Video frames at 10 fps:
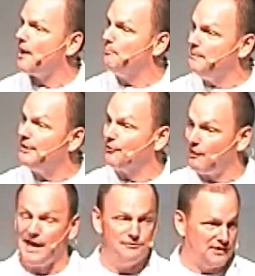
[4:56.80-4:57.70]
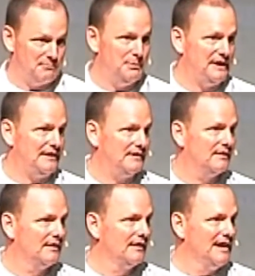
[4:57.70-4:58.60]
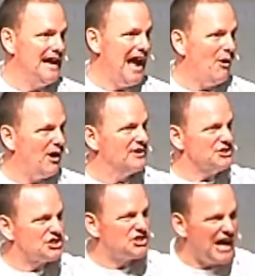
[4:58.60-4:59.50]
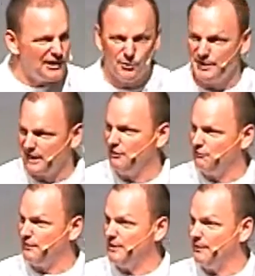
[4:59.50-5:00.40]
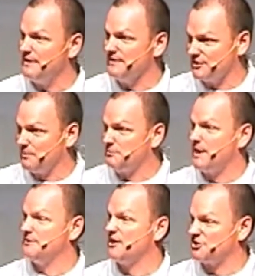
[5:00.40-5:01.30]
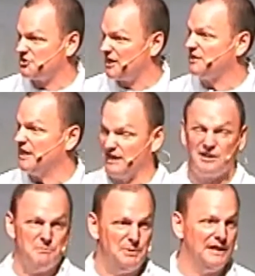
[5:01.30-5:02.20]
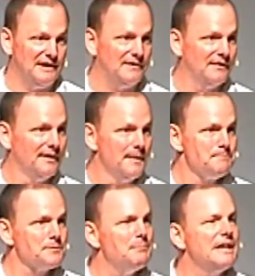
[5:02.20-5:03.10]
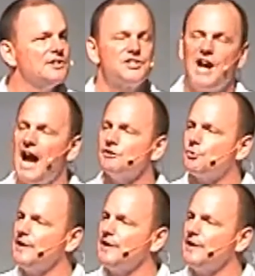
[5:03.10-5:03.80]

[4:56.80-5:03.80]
how bitter life can be, how unsettled it can feel, and even sometimes how sickening it can be. Because God